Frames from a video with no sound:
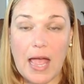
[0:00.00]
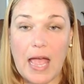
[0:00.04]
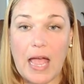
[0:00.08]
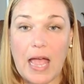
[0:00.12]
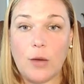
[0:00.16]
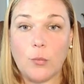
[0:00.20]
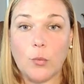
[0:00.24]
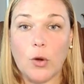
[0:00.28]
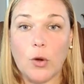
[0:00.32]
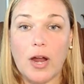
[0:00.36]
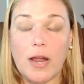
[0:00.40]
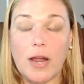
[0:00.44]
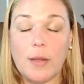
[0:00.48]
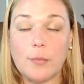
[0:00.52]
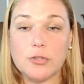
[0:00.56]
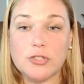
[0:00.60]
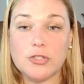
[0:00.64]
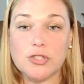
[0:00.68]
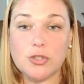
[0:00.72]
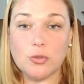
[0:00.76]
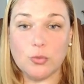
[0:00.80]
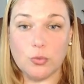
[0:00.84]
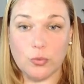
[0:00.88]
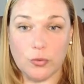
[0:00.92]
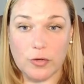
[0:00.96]
and we're able
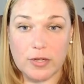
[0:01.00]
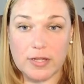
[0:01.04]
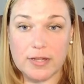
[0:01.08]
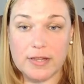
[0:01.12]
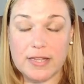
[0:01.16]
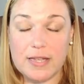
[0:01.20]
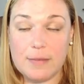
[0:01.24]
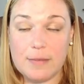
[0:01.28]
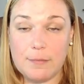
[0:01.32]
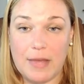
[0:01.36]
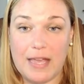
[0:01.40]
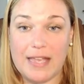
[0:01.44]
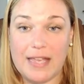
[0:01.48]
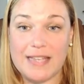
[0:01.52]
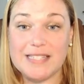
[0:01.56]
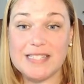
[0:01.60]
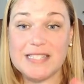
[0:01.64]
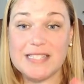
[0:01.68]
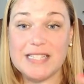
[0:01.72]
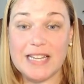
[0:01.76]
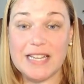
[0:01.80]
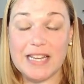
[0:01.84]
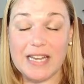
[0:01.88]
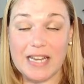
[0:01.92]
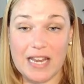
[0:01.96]
to really make
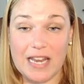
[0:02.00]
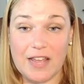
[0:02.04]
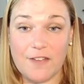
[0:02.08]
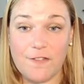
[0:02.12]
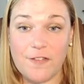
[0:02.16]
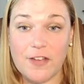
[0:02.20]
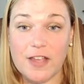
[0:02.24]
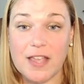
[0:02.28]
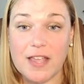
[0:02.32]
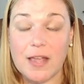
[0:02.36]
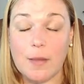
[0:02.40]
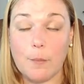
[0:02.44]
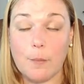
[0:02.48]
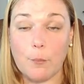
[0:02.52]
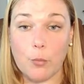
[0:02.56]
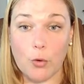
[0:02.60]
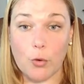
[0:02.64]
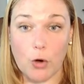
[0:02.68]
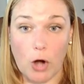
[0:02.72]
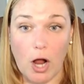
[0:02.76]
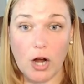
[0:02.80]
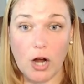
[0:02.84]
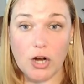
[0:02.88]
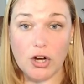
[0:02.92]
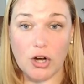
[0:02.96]
significant
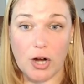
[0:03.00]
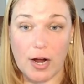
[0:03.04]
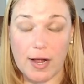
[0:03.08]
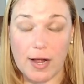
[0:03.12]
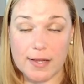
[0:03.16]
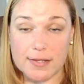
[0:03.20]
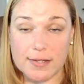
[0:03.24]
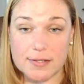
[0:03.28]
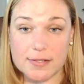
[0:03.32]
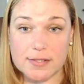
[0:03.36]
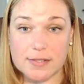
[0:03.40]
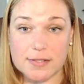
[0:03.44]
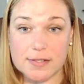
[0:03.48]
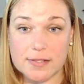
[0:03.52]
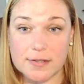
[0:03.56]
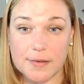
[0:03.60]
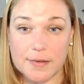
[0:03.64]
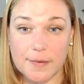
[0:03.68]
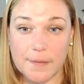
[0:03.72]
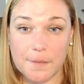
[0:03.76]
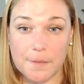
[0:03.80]
progress